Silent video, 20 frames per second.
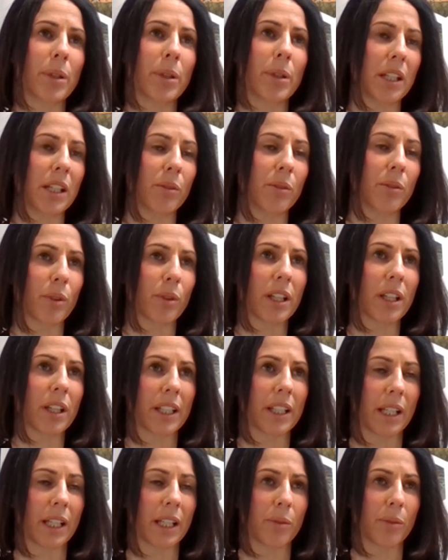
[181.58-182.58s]
company
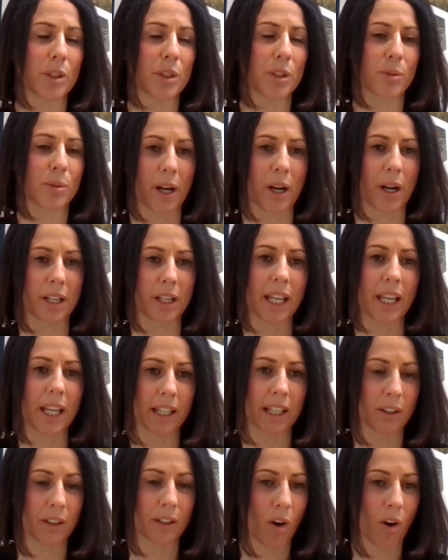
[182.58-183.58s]
really was
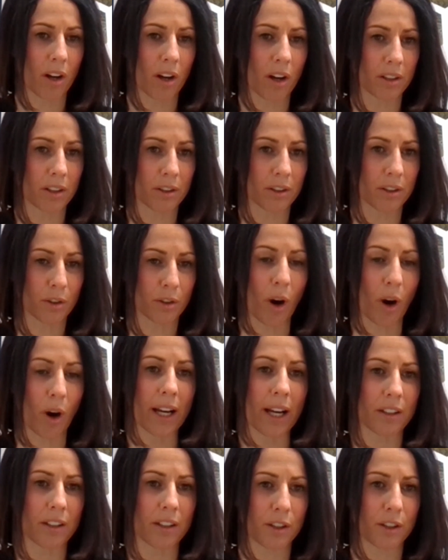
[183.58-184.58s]
predicated on
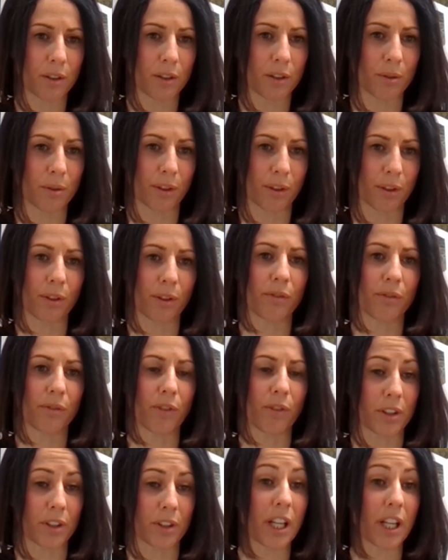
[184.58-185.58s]
trying to serve
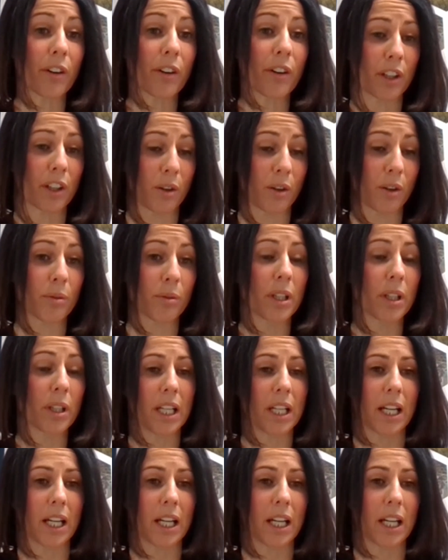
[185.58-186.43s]
Ontario,